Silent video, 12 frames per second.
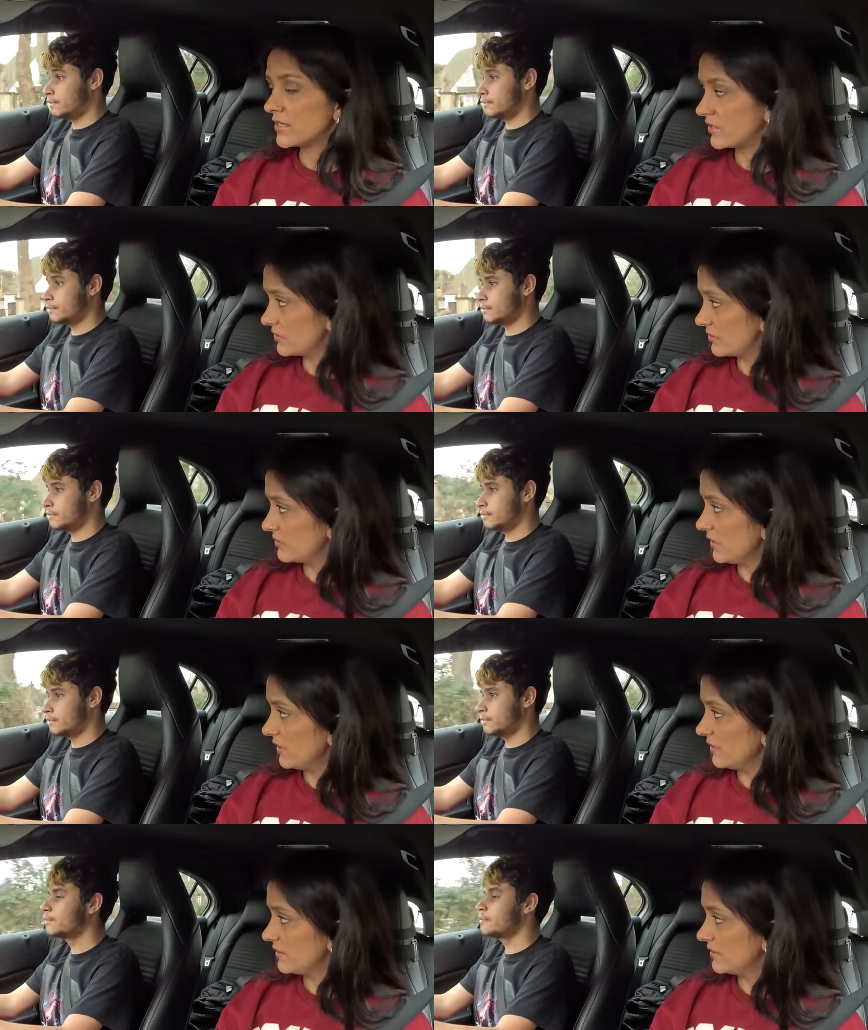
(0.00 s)
Speaker 1: You doing all
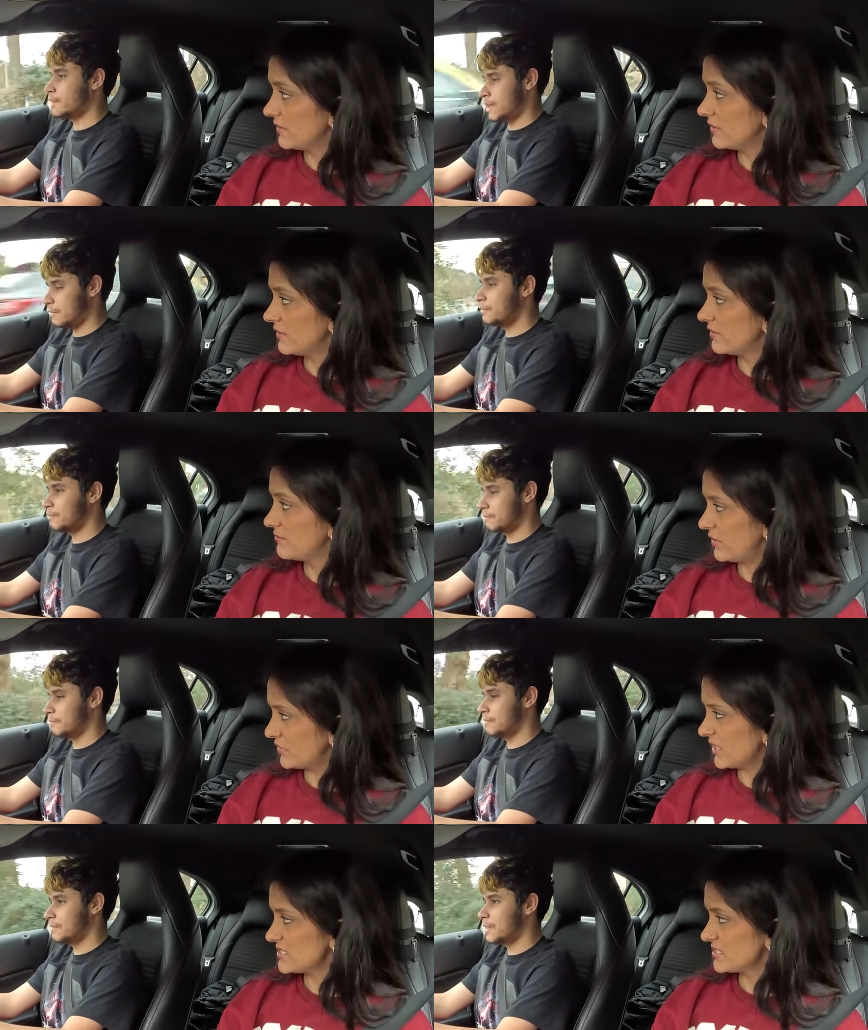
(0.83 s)
right? Yeah.
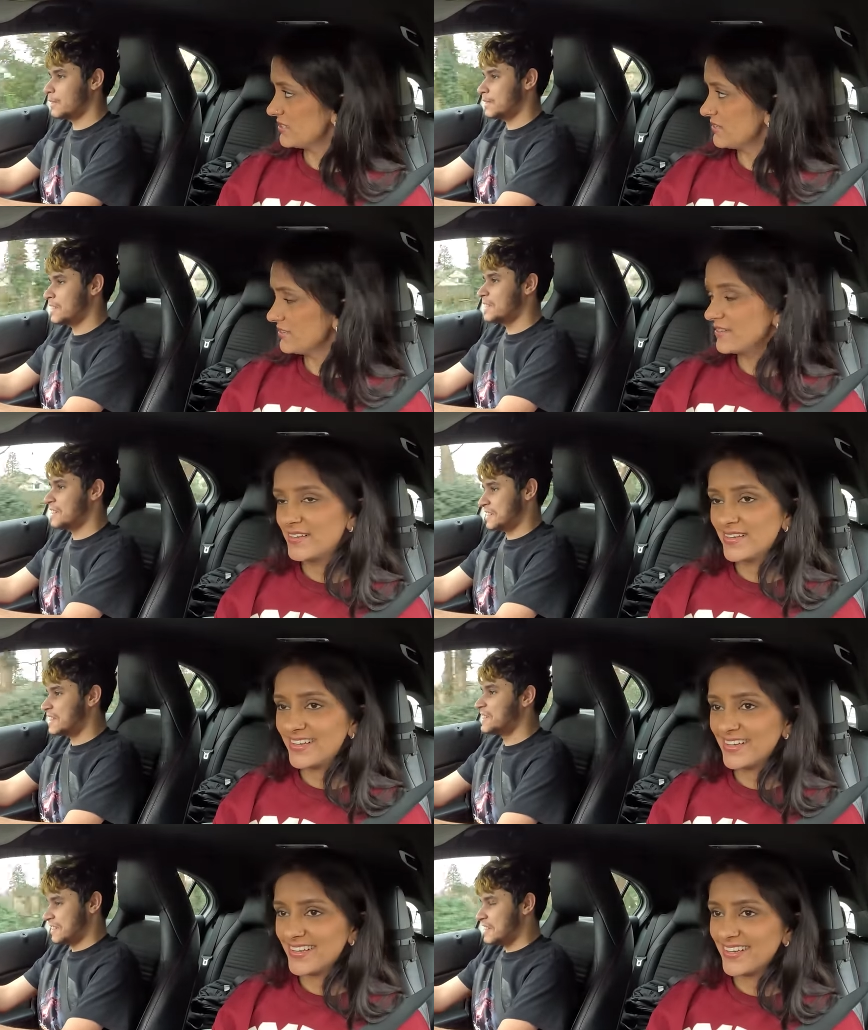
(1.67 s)
Felt nice?
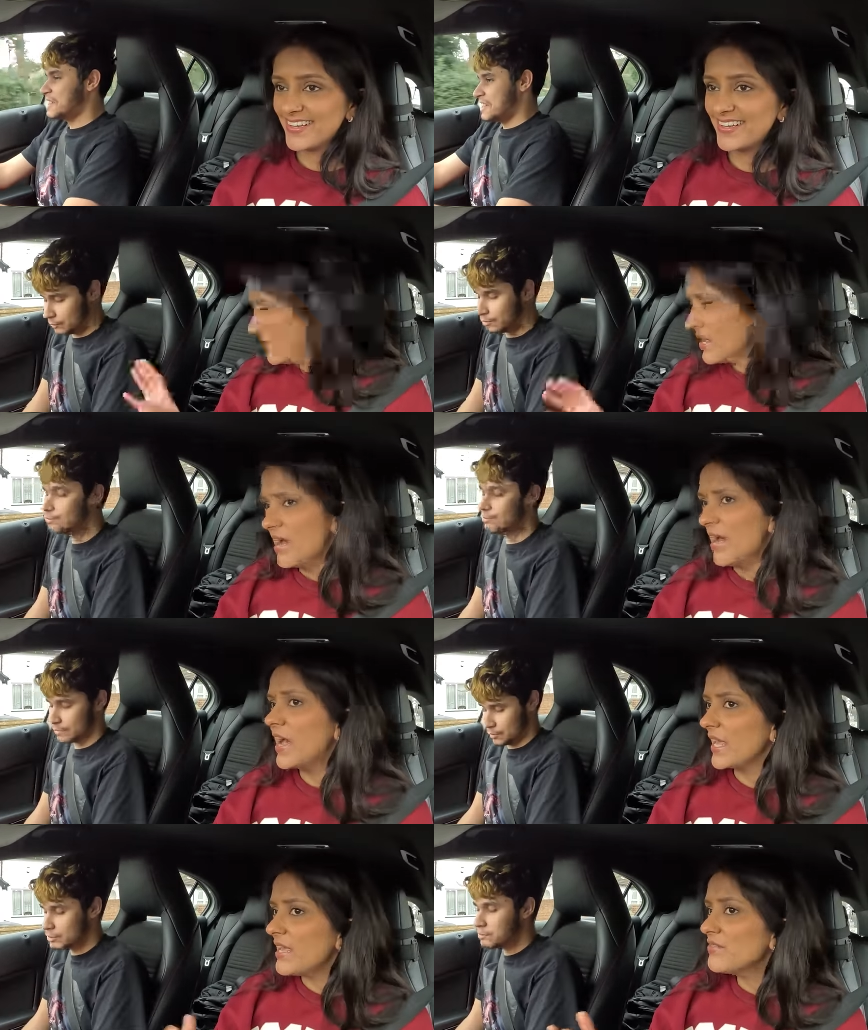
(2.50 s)

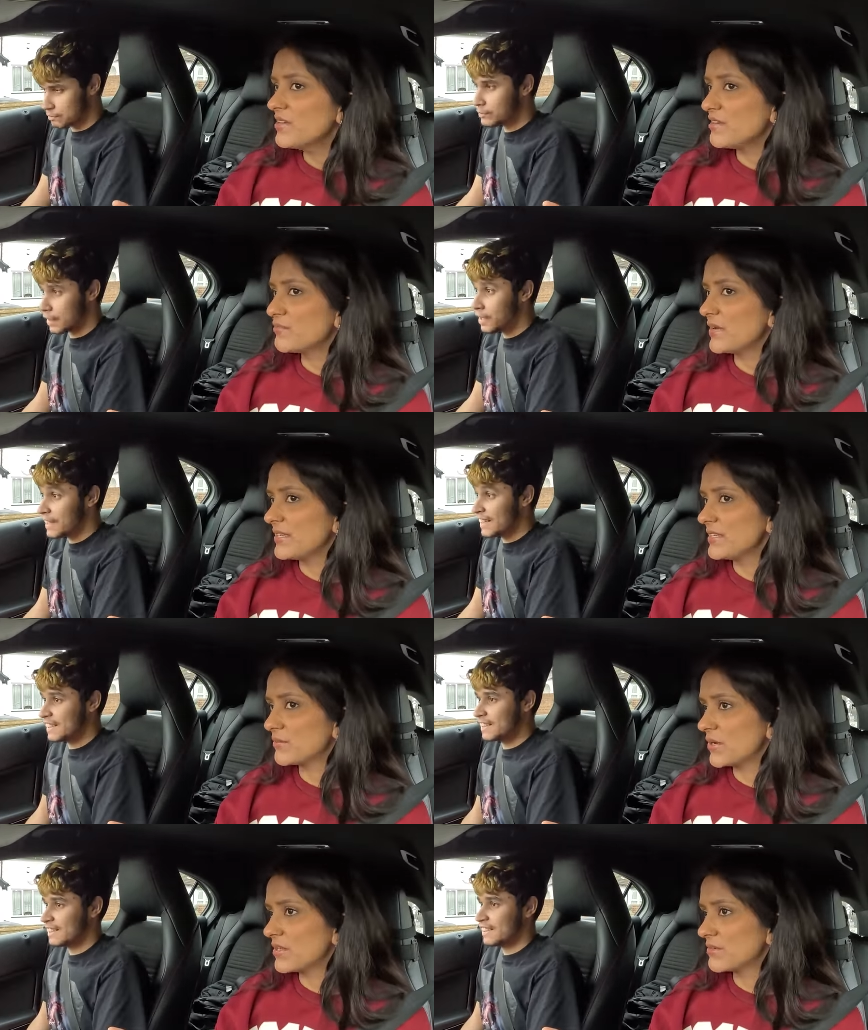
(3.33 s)
Even if we end
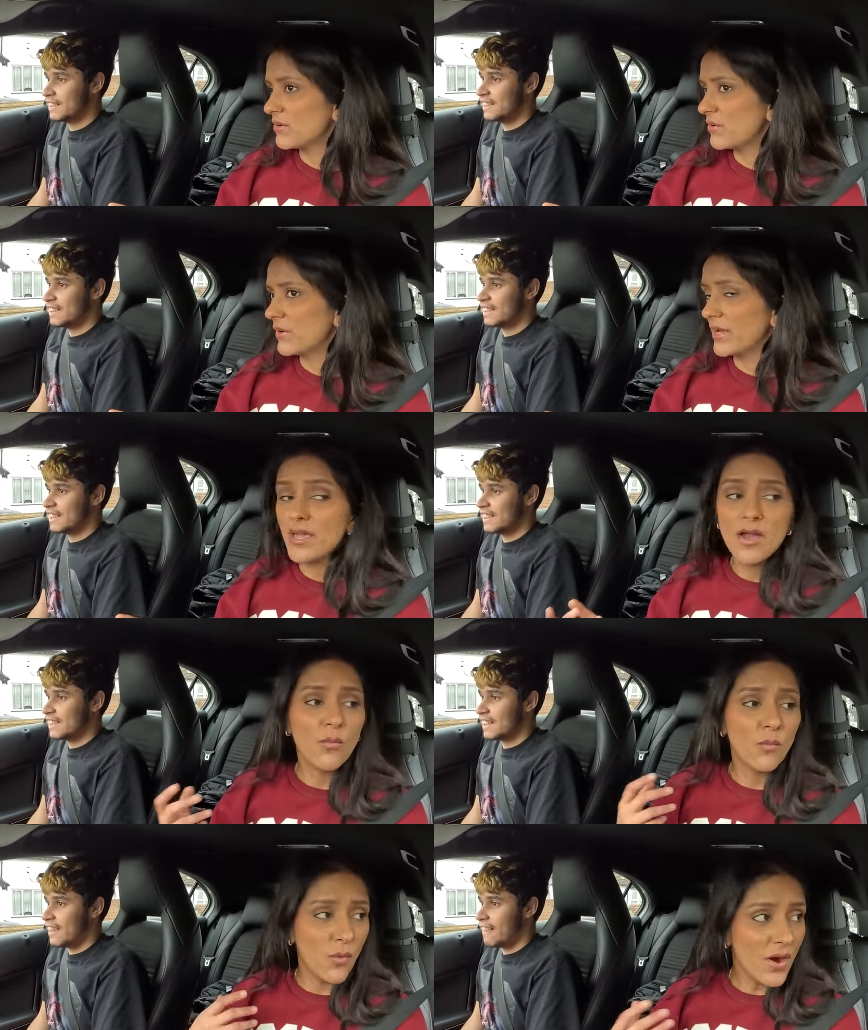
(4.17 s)
up going the wrong way,
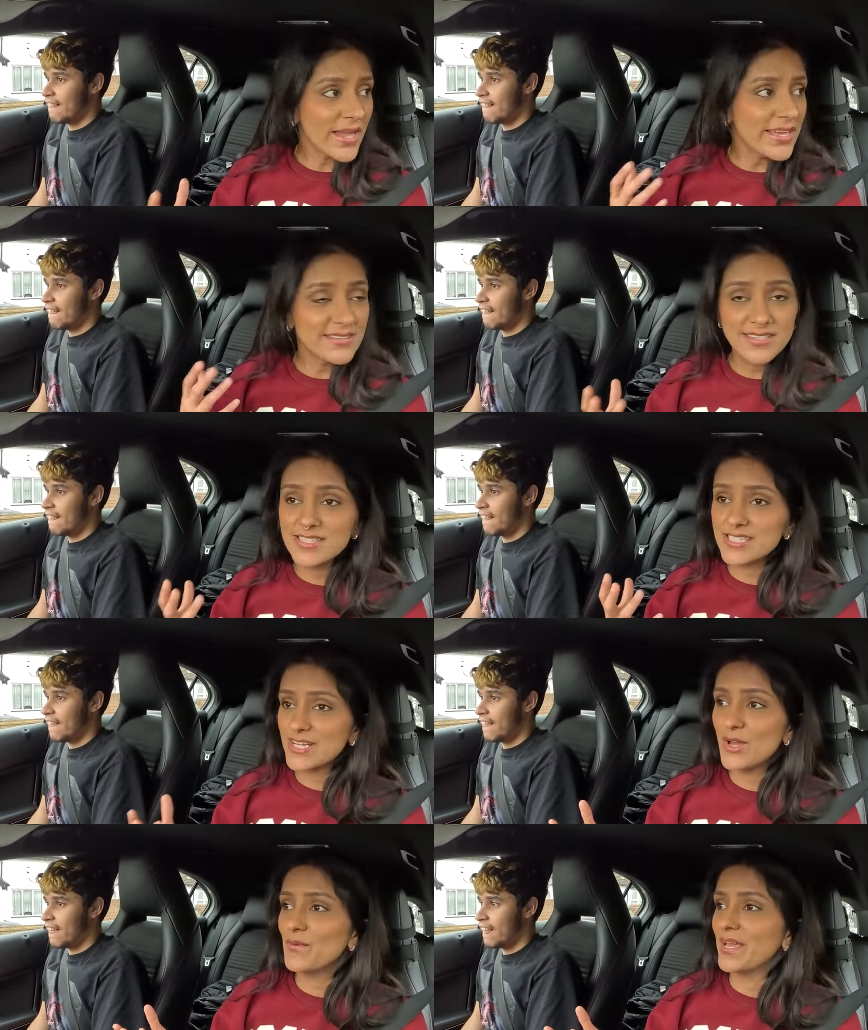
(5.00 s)
why is it
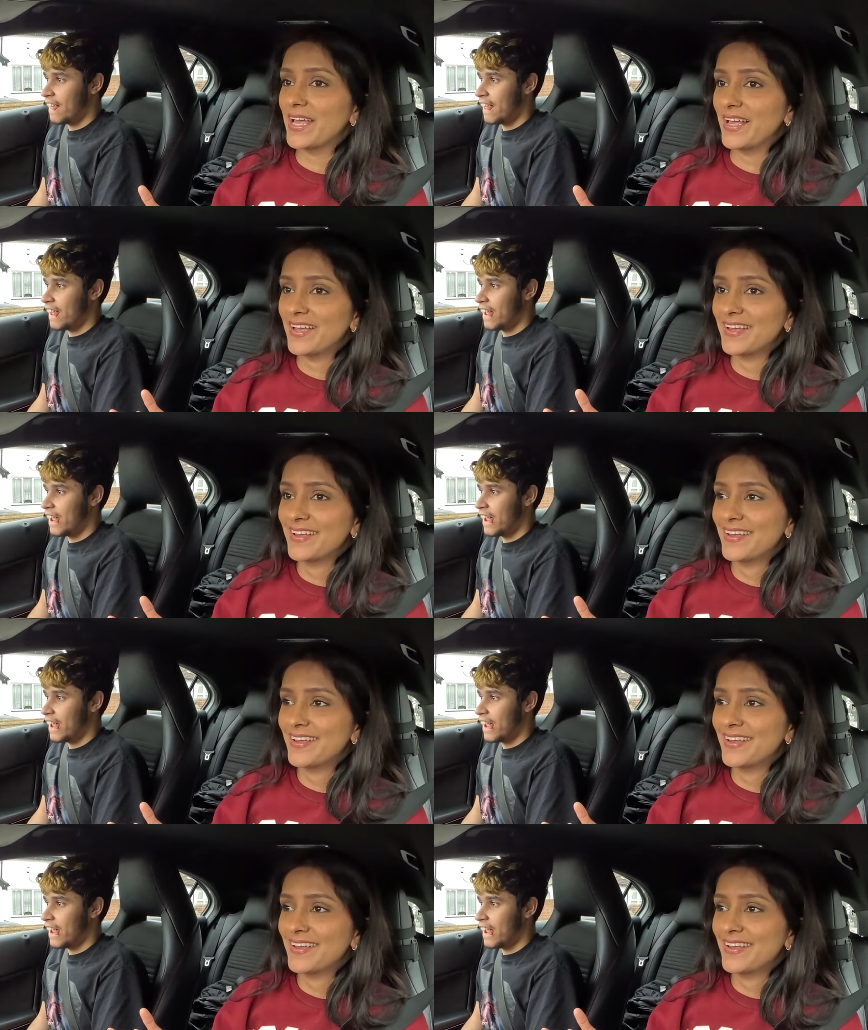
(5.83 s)
snowing?